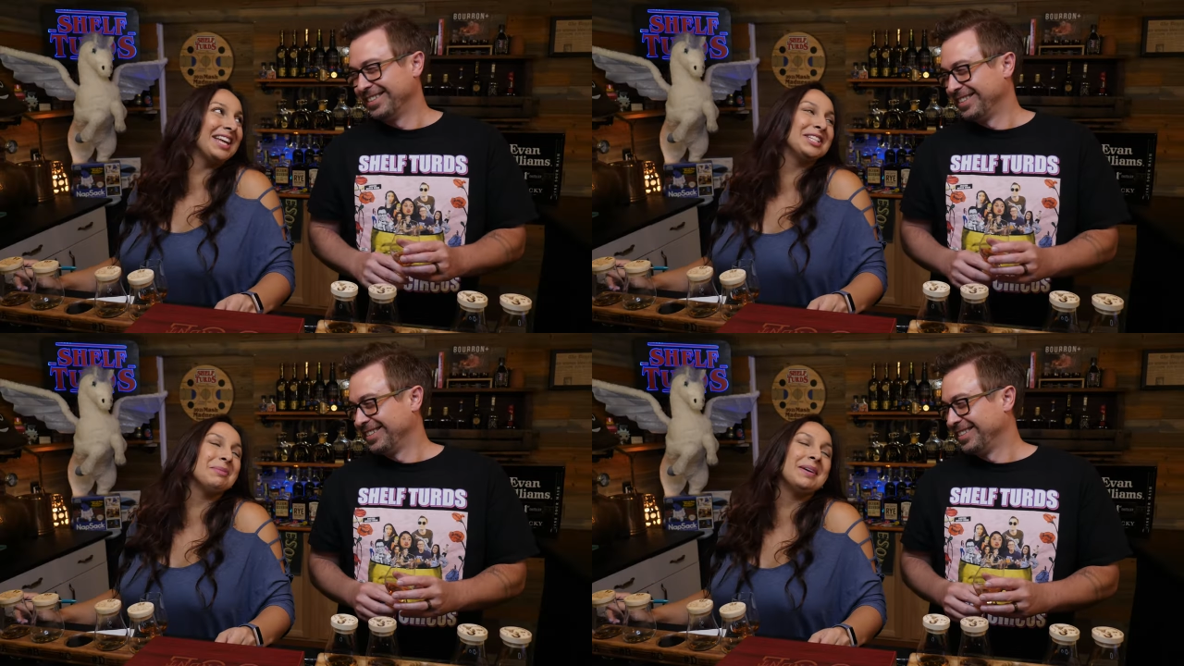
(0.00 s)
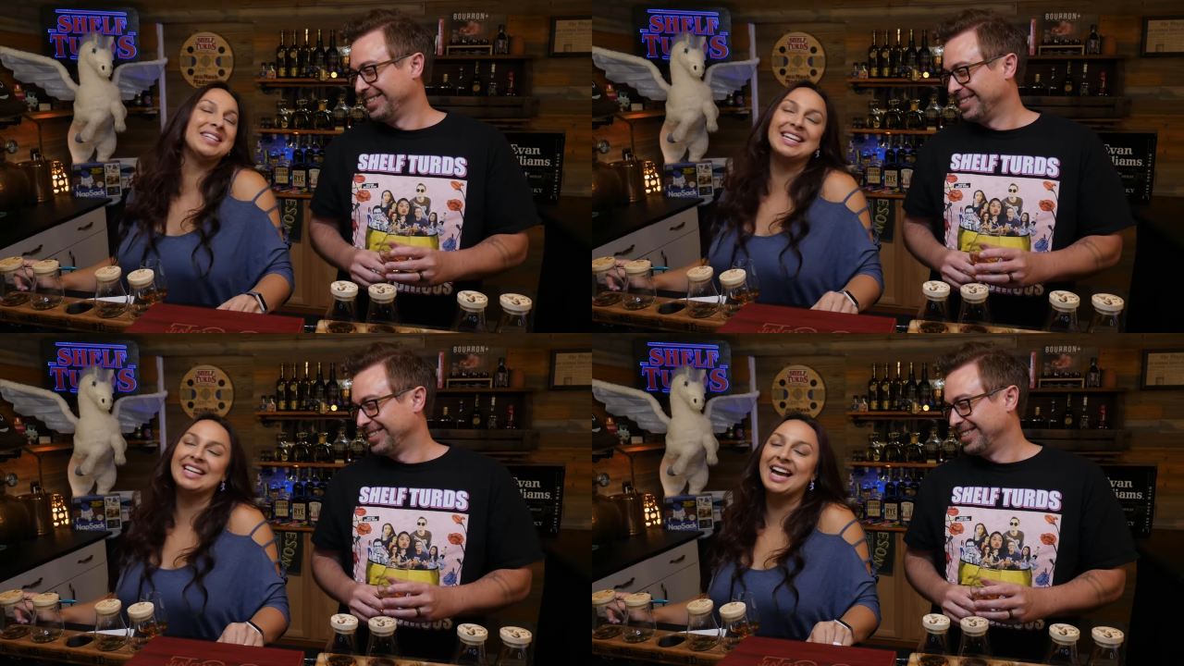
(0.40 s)

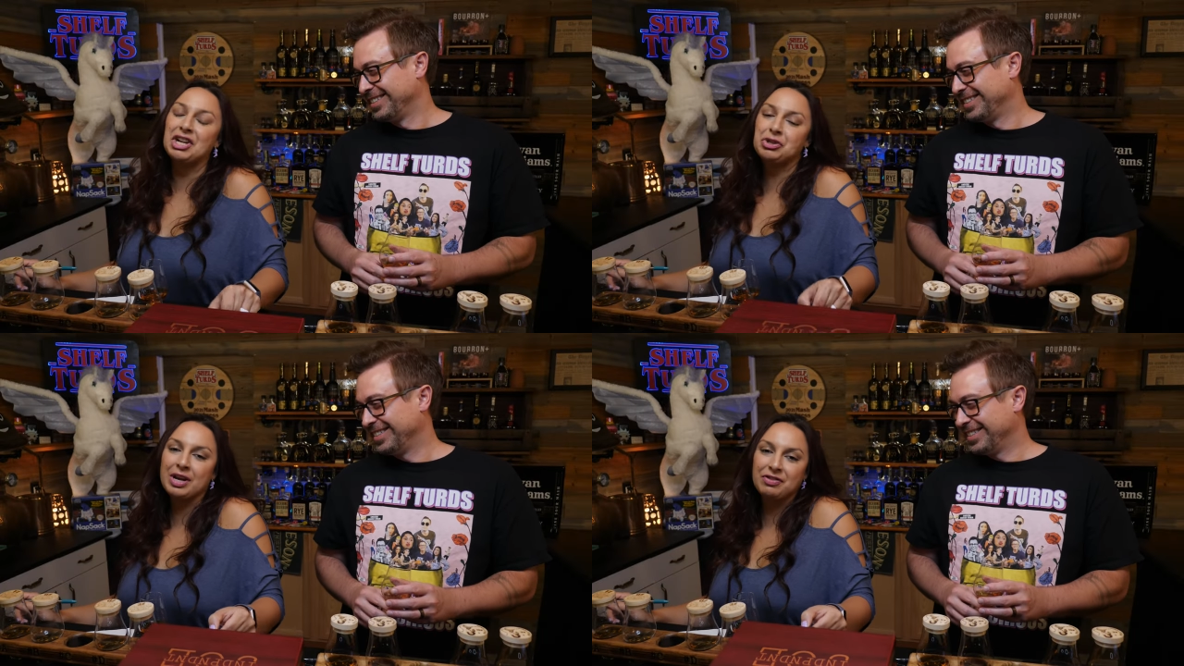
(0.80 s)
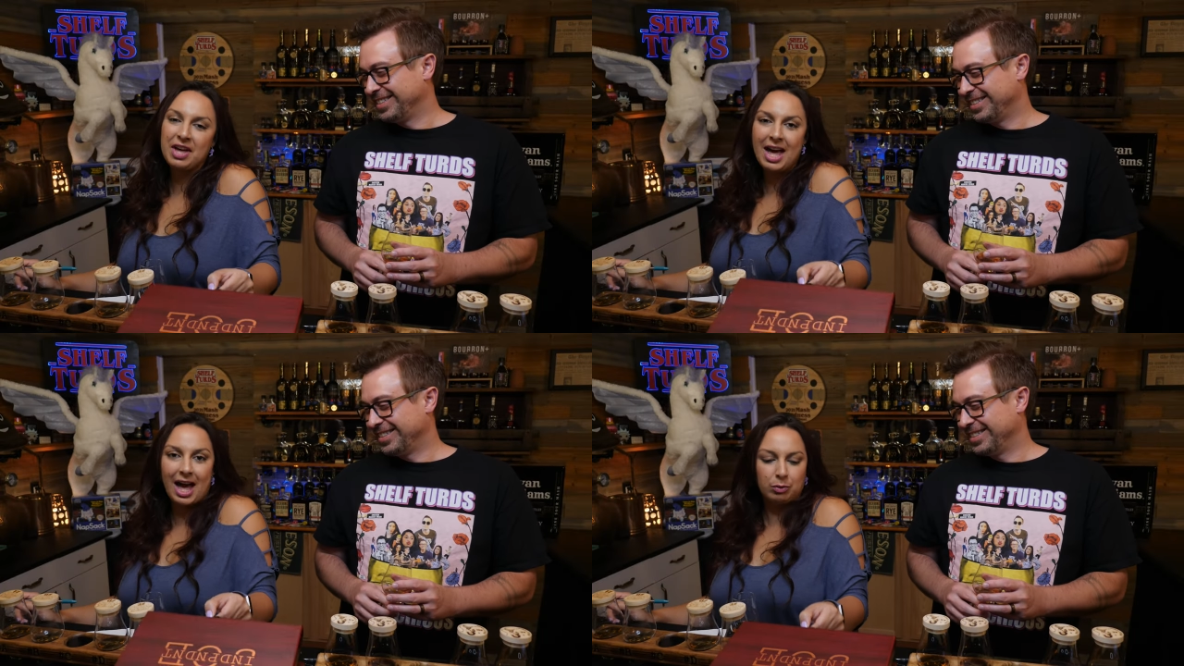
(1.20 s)
Speaker 1: Independent contract
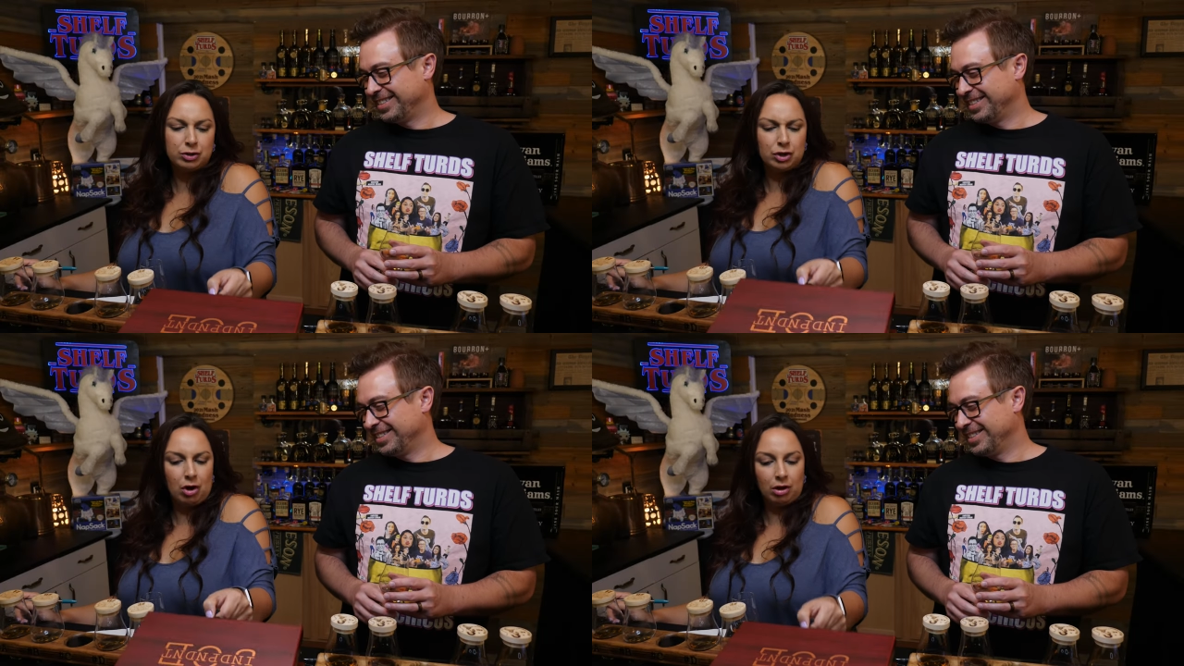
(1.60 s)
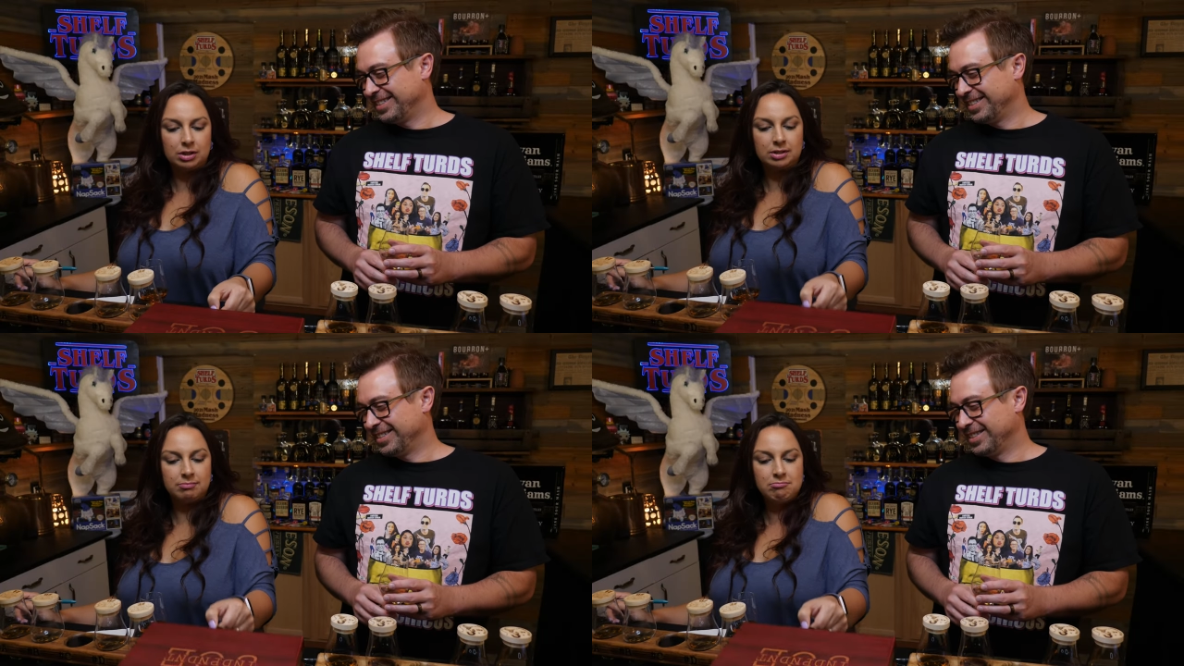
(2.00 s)
the
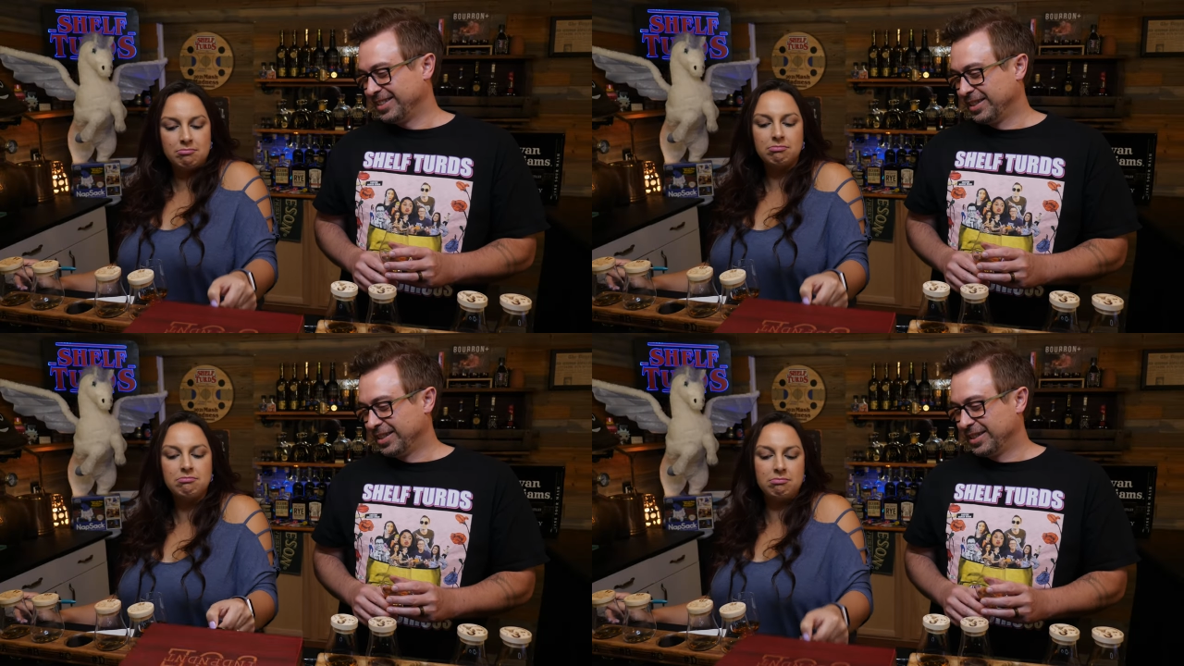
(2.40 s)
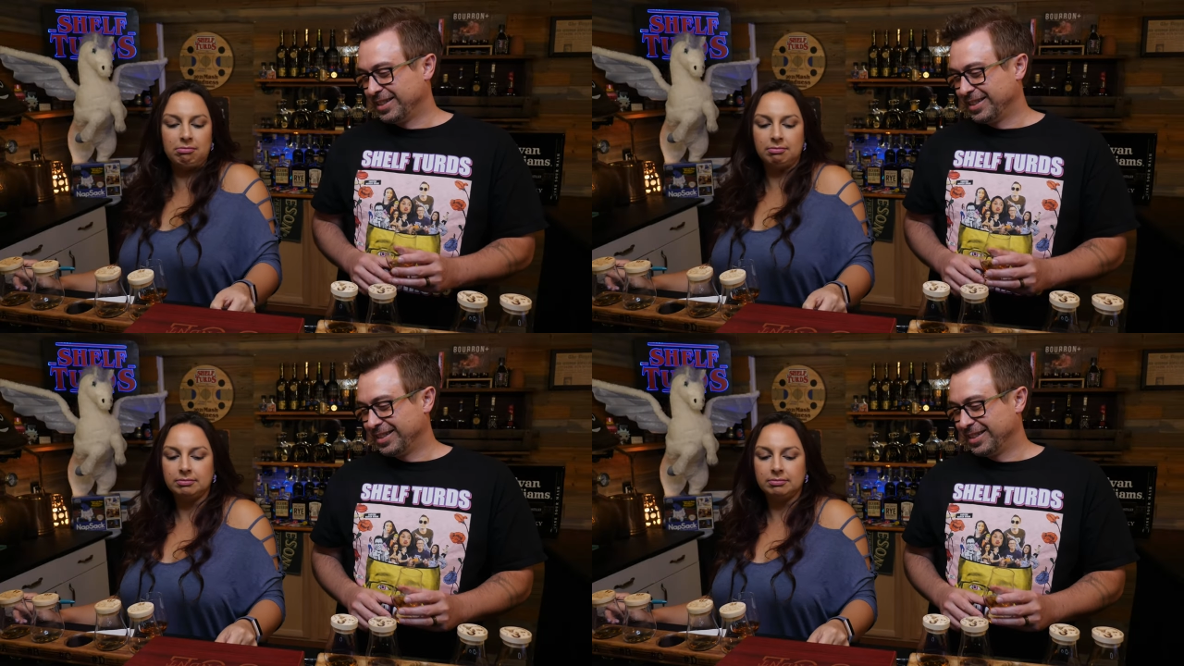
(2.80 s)
aqueduct. Mm-mm.